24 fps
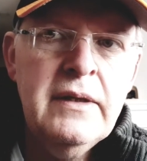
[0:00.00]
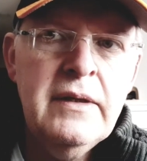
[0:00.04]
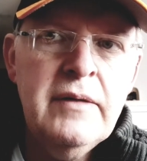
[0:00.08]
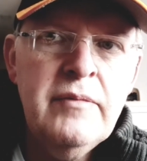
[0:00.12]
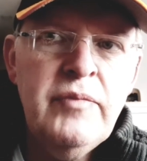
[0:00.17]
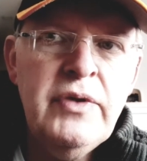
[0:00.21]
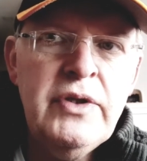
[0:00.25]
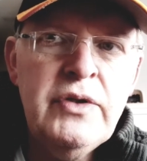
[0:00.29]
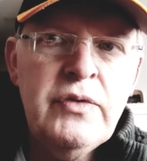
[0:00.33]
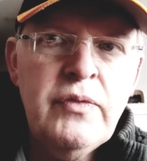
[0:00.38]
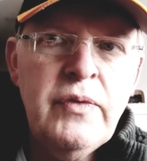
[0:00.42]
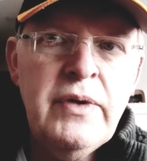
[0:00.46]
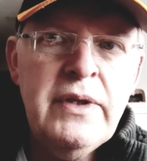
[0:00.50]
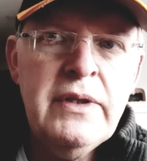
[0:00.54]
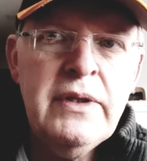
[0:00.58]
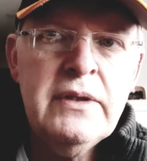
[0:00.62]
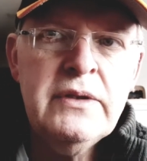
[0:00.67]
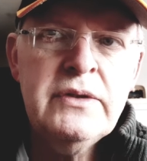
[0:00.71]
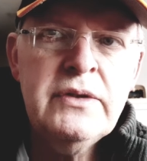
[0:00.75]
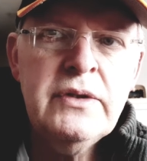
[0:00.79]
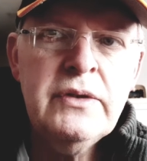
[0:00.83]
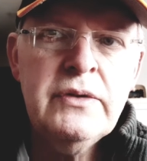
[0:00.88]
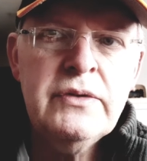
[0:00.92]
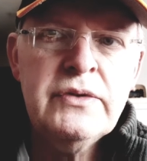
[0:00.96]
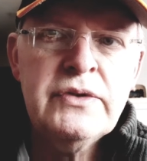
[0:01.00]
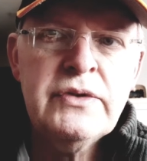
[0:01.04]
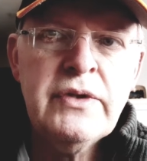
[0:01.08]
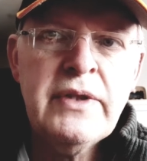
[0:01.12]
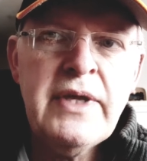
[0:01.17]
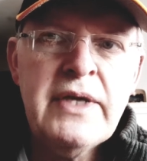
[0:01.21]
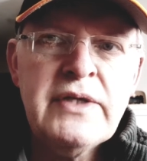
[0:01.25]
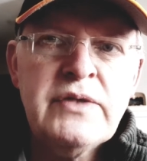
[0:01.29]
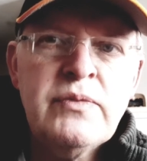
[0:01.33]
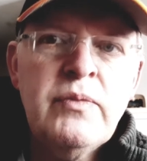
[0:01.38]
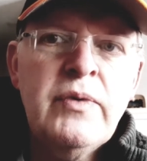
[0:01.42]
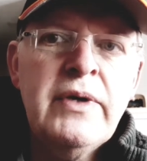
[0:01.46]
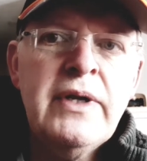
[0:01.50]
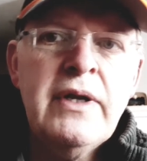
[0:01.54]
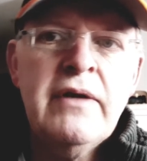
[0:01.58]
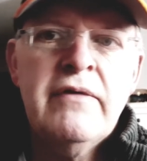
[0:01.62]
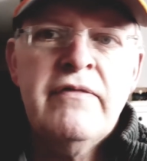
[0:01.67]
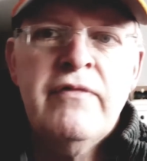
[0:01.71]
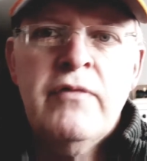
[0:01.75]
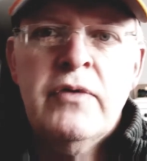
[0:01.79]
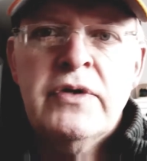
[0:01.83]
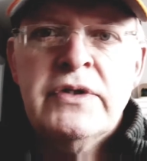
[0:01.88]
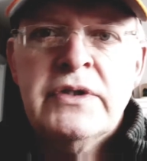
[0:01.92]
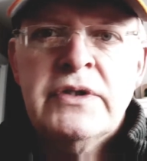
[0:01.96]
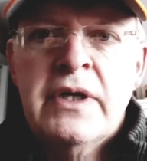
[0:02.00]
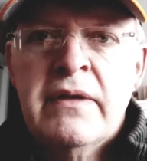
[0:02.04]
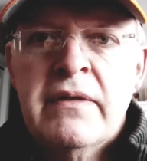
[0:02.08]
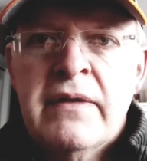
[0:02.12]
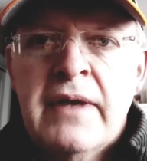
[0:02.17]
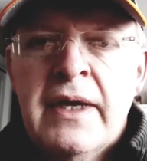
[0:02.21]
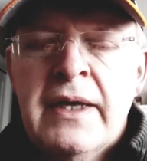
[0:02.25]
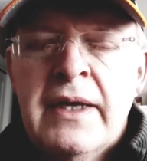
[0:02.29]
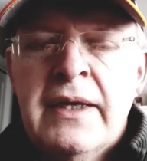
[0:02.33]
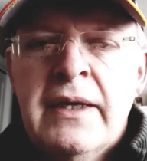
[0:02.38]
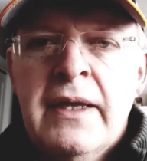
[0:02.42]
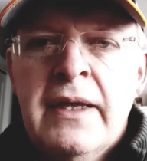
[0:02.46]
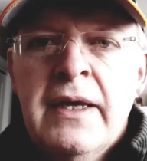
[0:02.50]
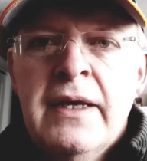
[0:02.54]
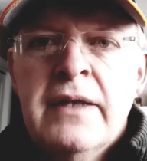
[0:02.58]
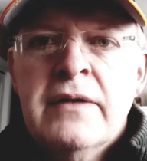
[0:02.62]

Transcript: between the two. So that's one unfortunate thing.